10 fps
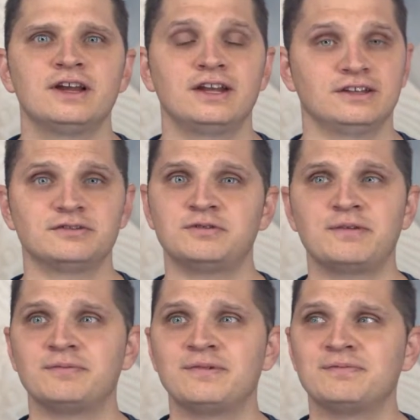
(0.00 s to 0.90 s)
it
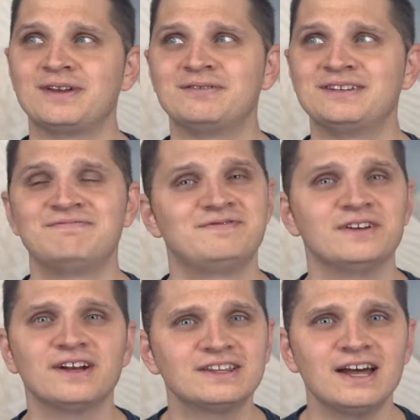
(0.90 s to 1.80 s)
doesn't maybe feel like